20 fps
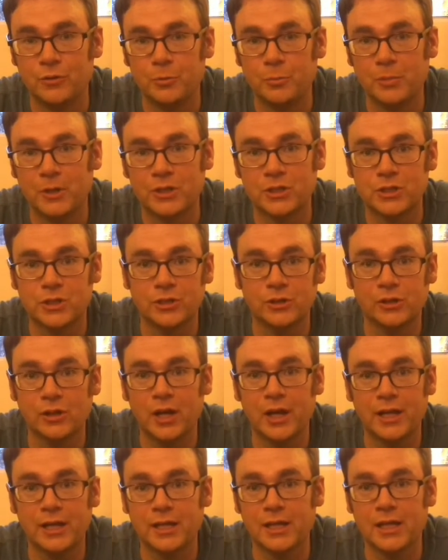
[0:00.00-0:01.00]
make sure you
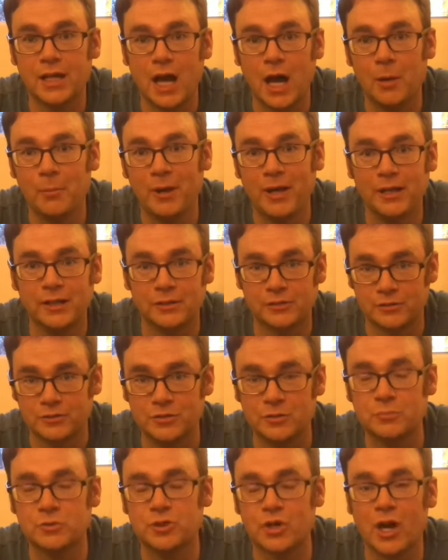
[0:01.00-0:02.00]
like and comment and
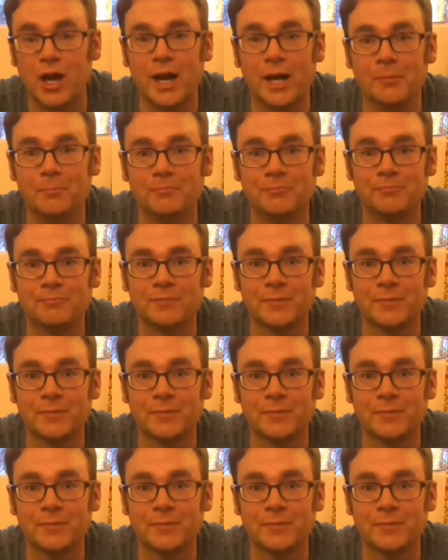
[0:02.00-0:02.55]
subscribe,